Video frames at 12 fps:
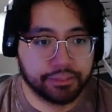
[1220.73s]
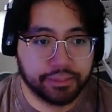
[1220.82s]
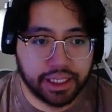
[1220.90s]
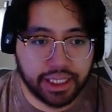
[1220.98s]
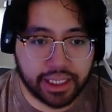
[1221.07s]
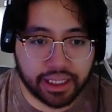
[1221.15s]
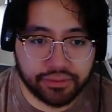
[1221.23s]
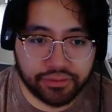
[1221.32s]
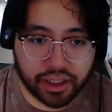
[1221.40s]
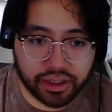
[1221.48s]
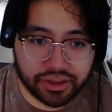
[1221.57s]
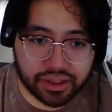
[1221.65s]
he kind of
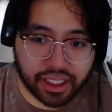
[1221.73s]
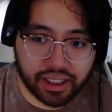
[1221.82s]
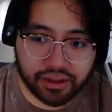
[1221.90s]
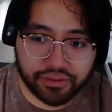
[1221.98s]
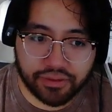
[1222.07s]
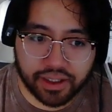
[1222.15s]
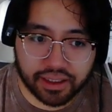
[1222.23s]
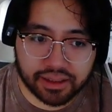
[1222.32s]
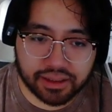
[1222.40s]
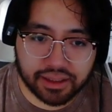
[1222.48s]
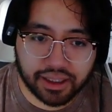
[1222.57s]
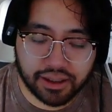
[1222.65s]
dodged that
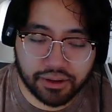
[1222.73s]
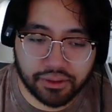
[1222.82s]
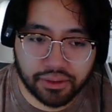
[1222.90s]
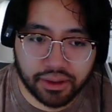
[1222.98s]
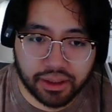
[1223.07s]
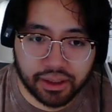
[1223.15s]
effect. Now